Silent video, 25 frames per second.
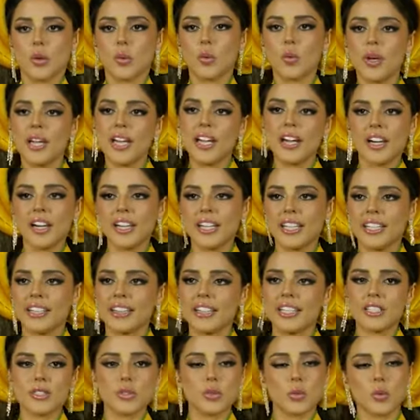We are
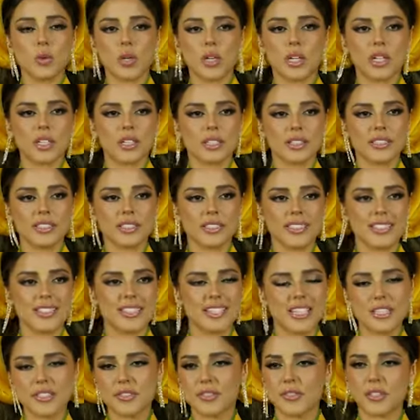in this world
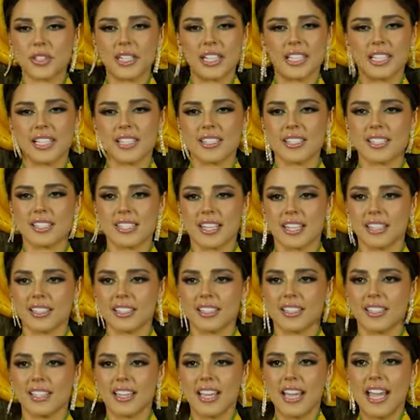just for an instant,
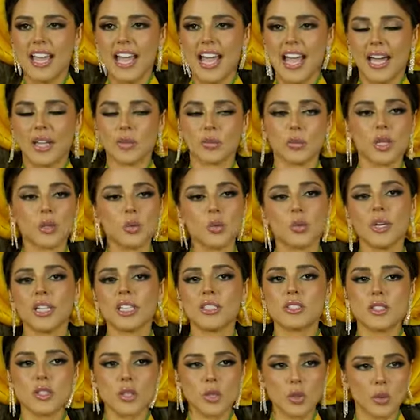and what
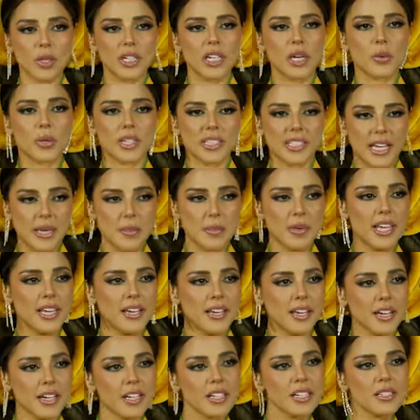we do in our time
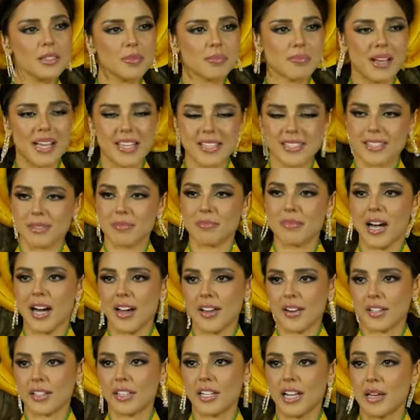here must
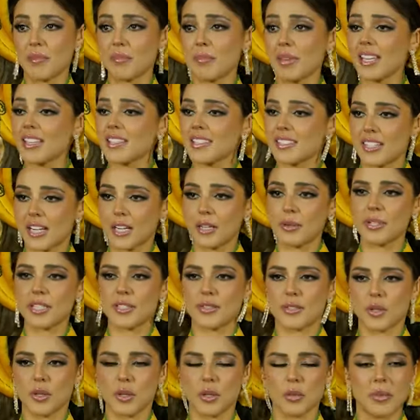matter and be a service
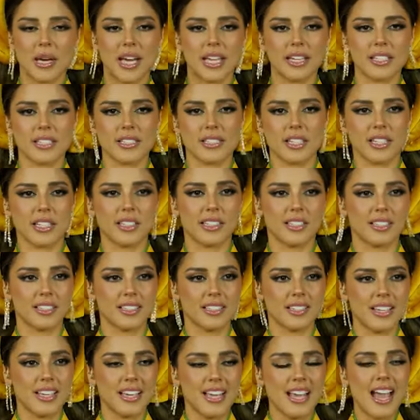to humanity.
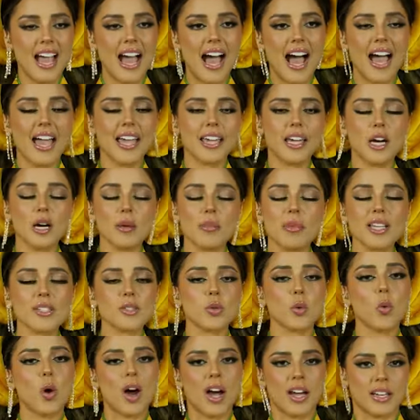I come as
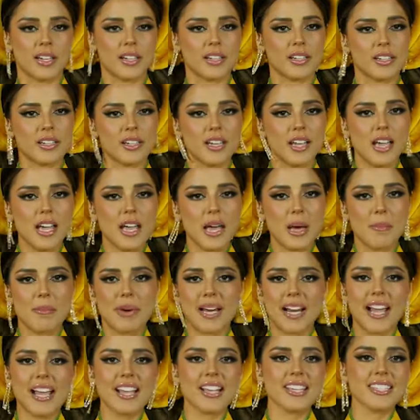one,
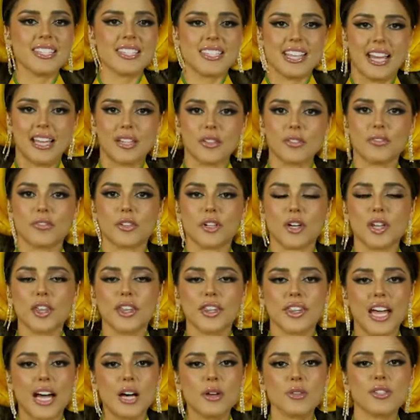but I stand for
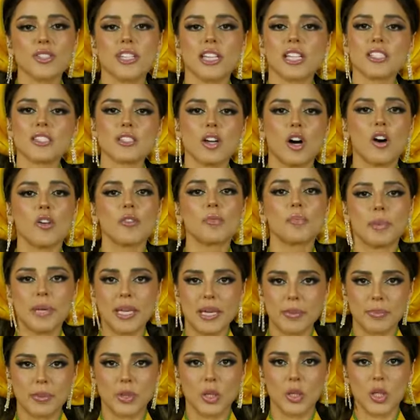thousands of
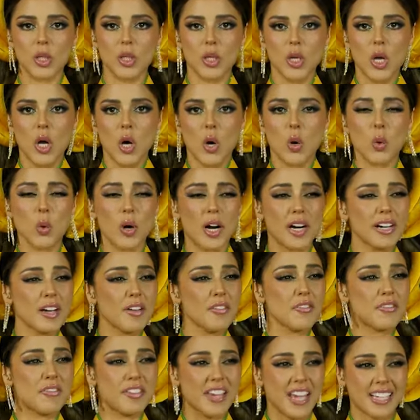people who are
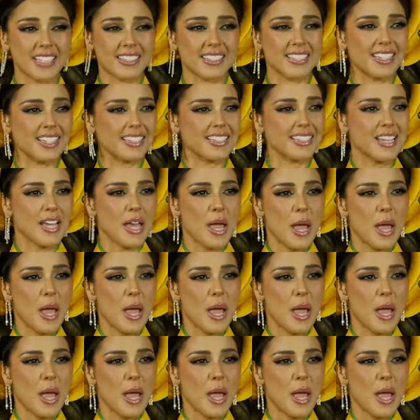affected